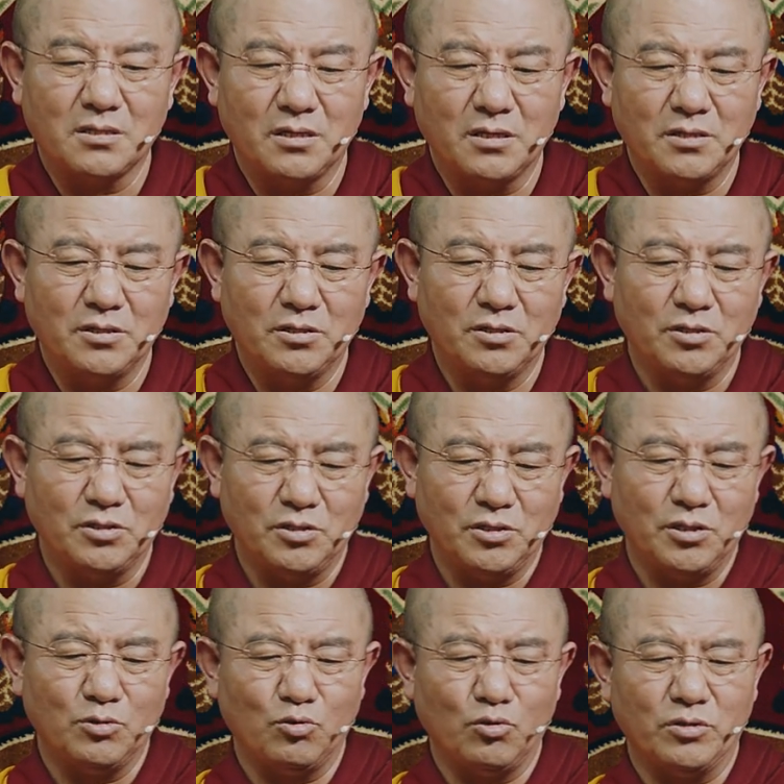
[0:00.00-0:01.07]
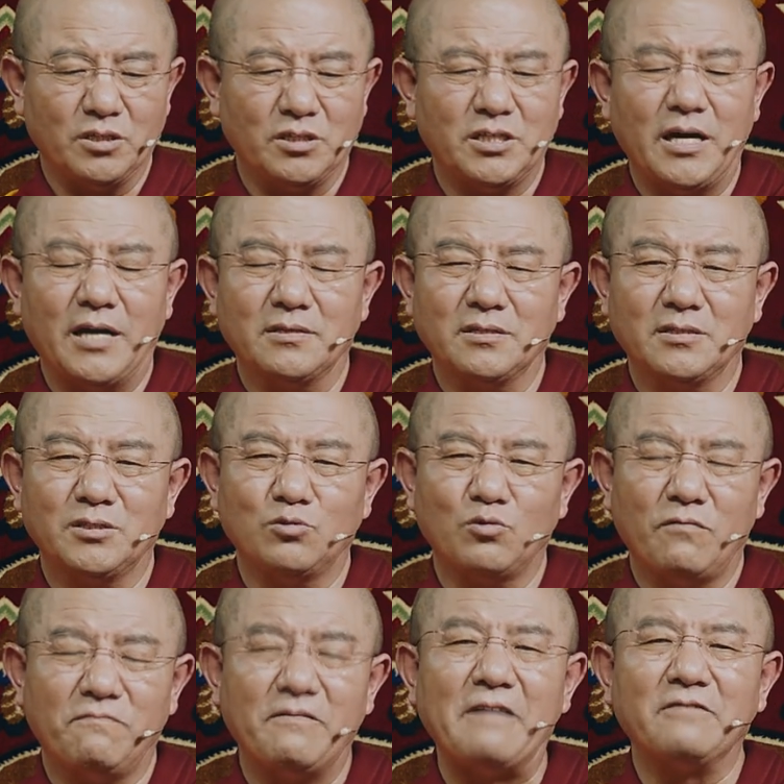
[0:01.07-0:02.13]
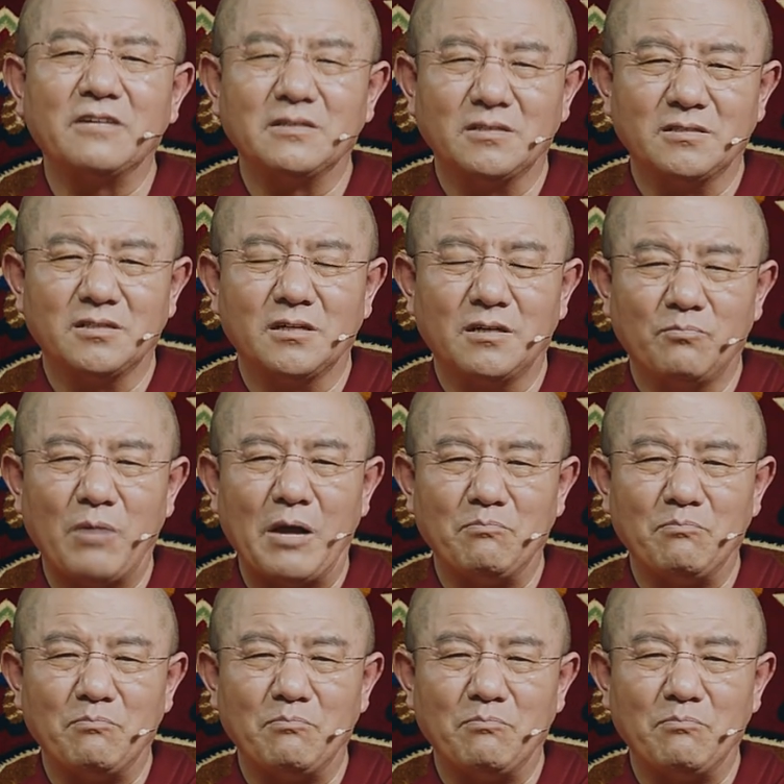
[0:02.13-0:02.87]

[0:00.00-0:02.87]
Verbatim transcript: the Sanskrit version from India.